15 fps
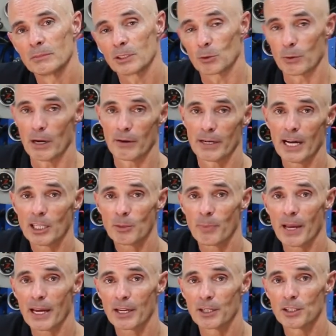To round out the
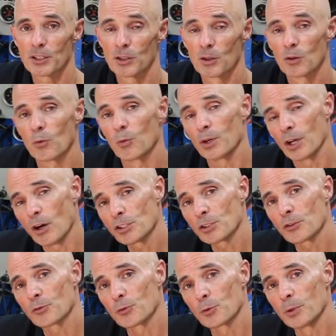package, we
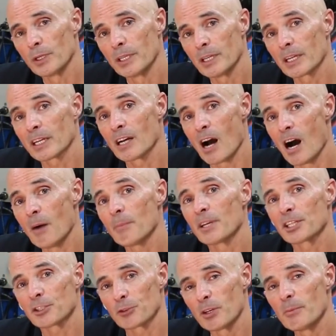also threw in a Comp
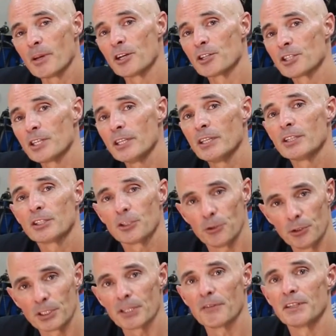Extreme Energy
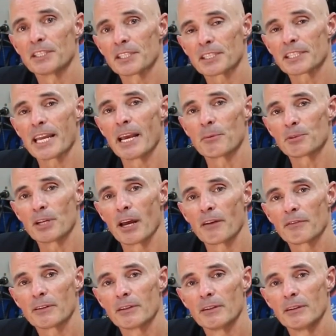276
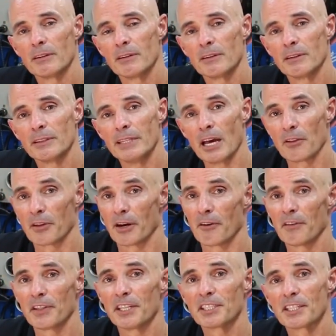camshaft. Now that
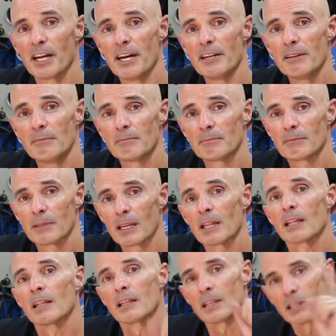everything's done,
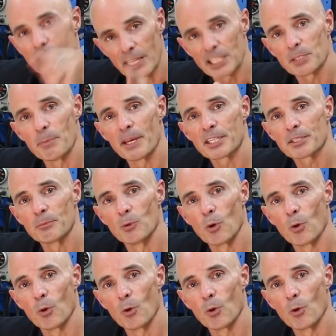let's make some